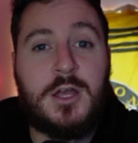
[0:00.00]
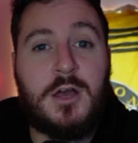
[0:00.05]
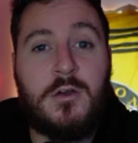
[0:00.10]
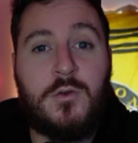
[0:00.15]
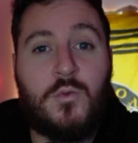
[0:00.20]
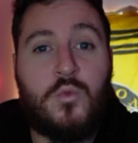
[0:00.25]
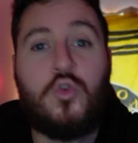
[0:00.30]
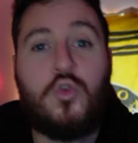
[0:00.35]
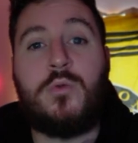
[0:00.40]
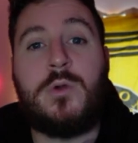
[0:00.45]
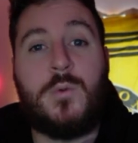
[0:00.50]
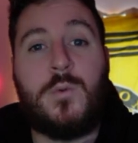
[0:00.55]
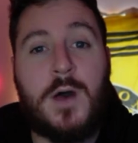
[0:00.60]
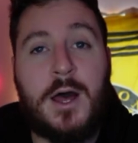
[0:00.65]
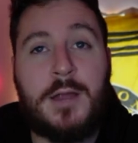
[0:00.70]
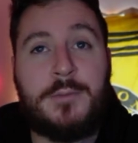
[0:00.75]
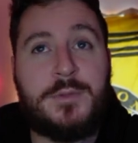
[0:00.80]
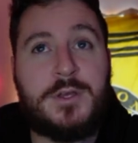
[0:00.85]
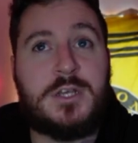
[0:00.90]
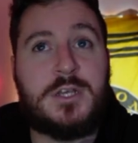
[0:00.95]
"Well, we won
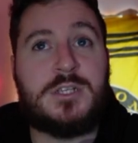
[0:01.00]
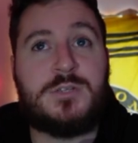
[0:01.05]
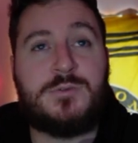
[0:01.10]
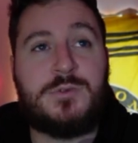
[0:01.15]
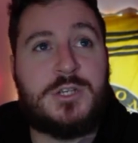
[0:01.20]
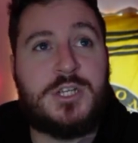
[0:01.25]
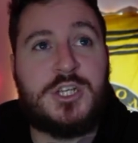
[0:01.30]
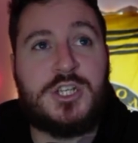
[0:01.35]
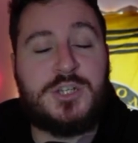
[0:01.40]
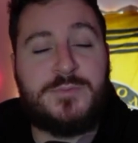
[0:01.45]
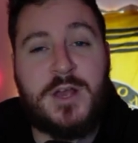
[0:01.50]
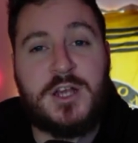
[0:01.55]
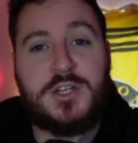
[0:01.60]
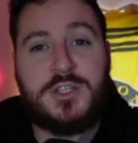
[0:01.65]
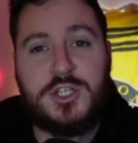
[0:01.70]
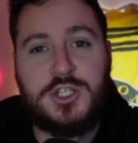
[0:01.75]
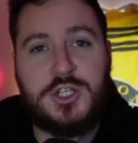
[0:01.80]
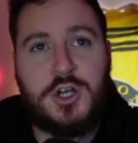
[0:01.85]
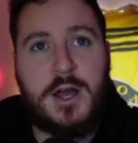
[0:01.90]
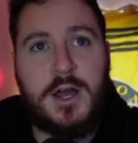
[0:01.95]
because we just smashed the
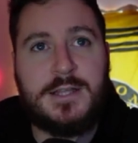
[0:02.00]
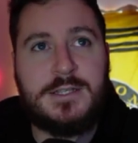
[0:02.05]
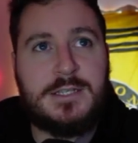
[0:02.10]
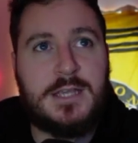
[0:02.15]
Giants."